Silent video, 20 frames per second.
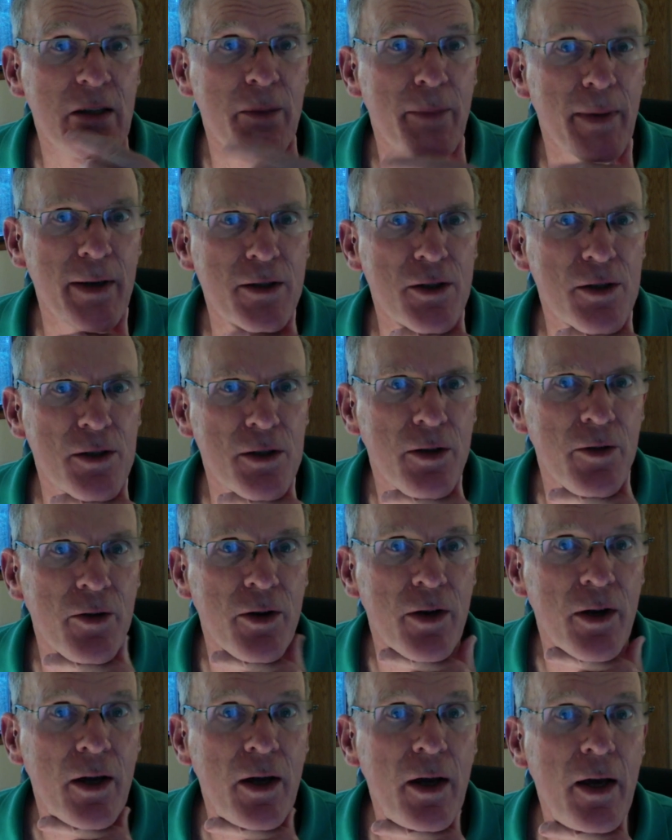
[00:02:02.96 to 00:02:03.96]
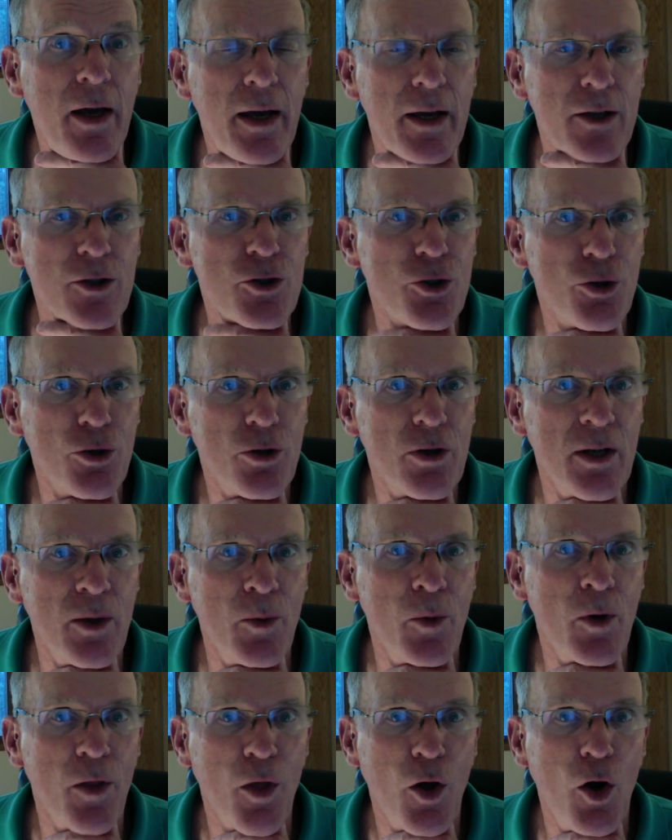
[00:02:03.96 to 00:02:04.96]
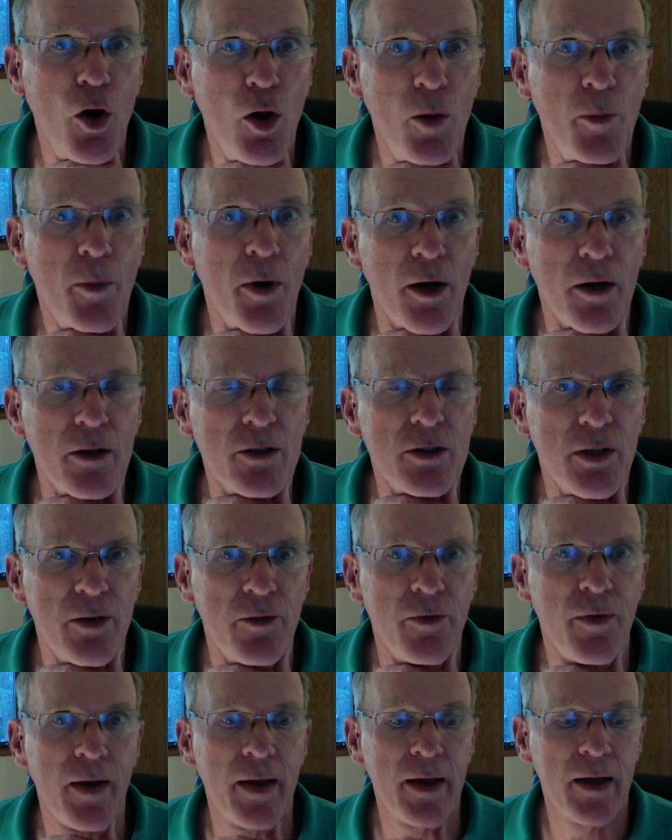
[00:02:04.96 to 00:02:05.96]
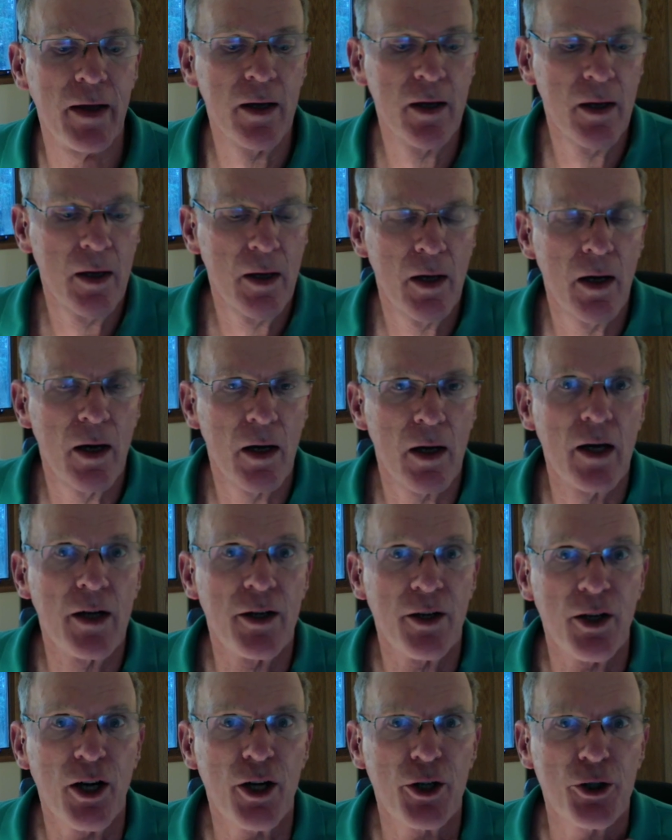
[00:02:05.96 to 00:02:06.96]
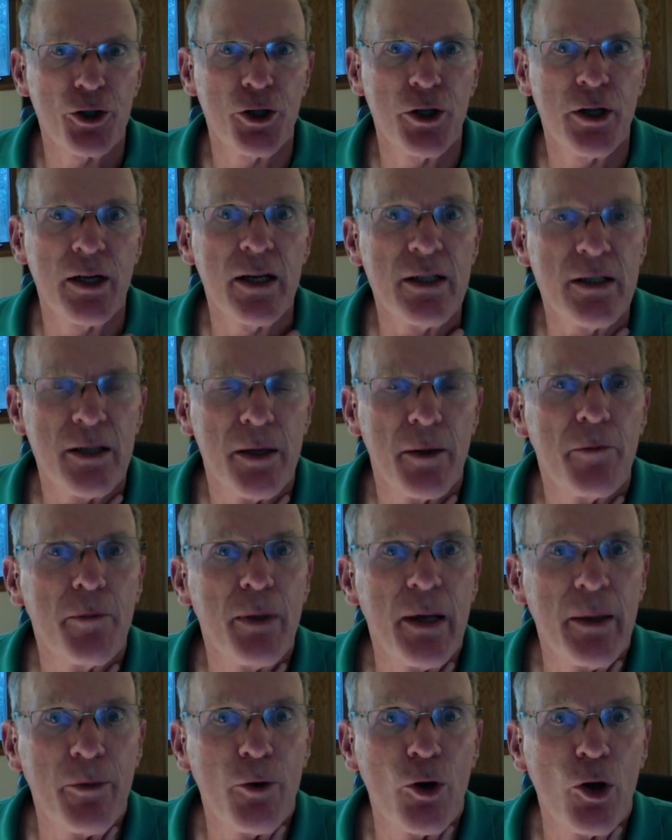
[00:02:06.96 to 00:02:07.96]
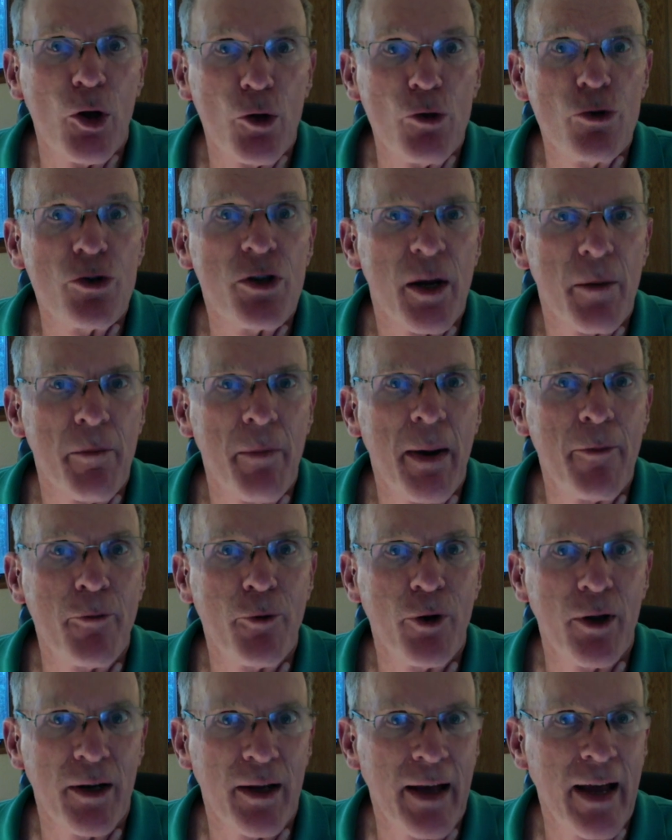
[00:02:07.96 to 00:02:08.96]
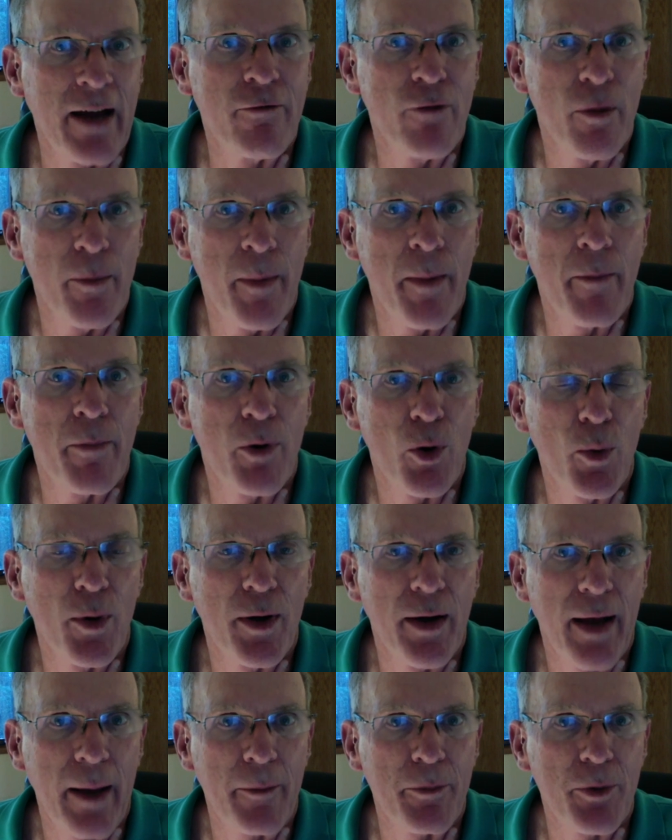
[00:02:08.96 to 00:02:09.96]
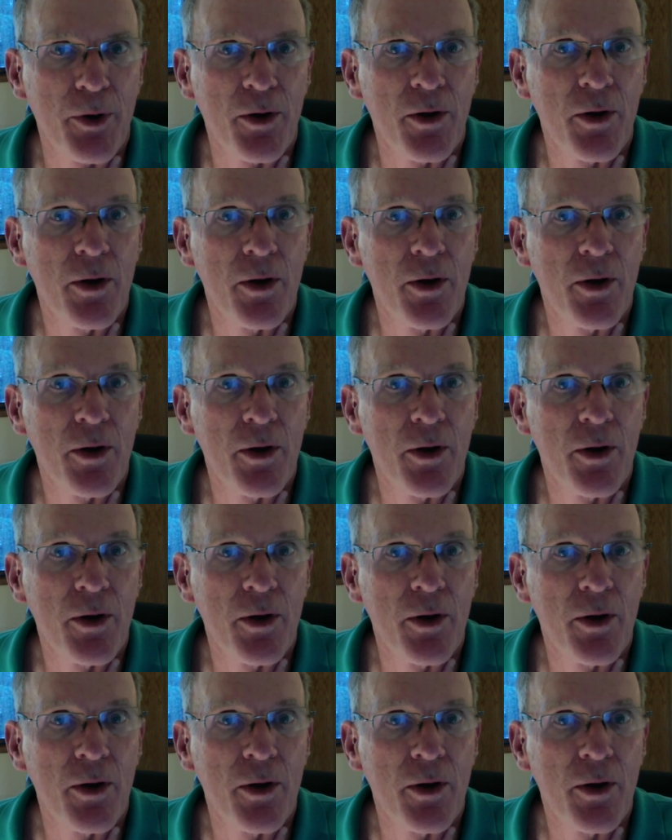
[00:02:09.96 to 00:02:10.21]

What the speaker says: the basis of it. And certainly one of the hallmarks of a concussion is that people lose their memory and can't remember what happened.